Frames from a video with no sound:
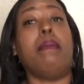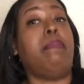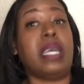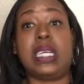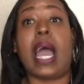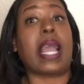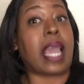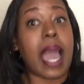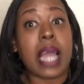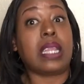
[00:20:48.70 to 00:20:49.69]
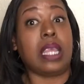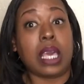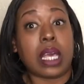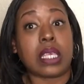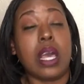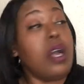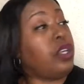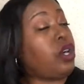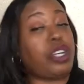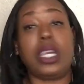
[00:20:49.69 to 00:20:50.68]
Bitch, I got this.
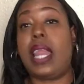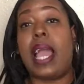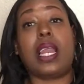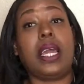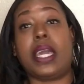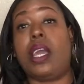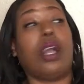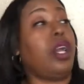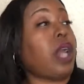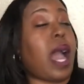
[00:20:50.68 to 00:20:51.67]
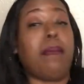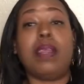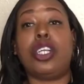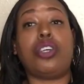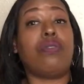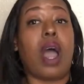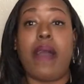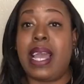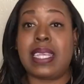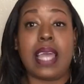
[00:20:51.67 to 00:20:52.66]
So she like, look here, I'm gonna need you go
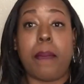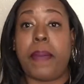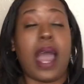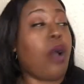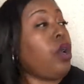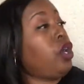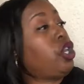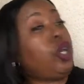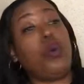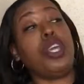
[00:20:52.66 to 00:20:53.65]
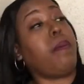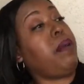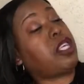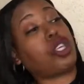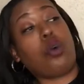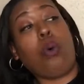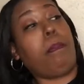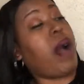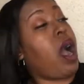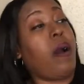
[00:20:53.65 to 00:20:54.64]
ahead step out. You and your big
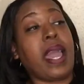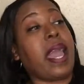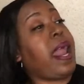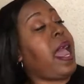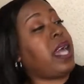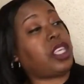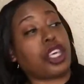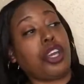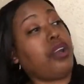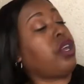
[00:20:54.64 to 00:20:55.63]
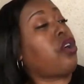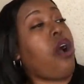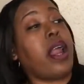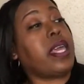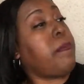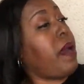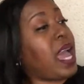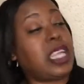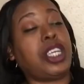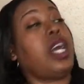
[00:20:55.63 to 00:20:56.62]
scoop ball head ass security guard and your
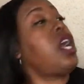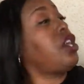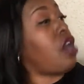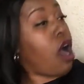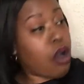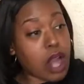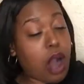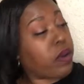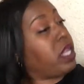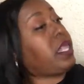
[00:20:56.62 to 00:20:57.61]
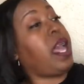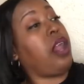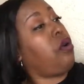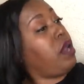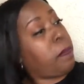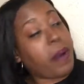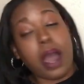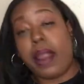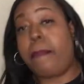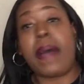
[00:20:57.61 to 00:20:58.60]
manager, y'all go get the hell on up
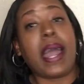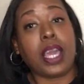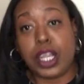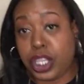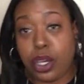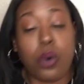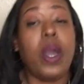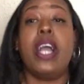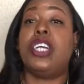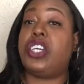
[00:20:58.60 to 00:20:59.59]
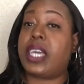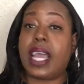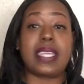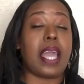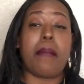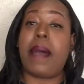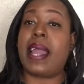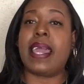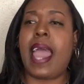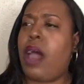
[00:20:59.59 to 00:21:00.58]
on up out of here too. She kicks
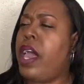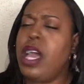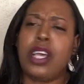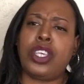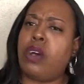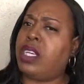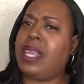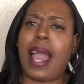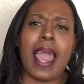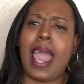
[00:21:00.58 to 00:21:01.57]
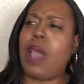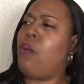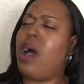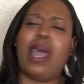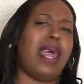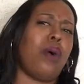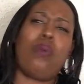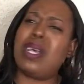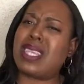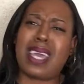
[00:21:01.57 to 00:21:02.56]
everybody out. And so she like, A1,
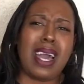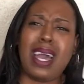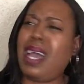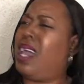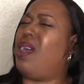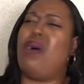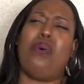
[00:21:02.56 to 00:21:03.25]
what's good?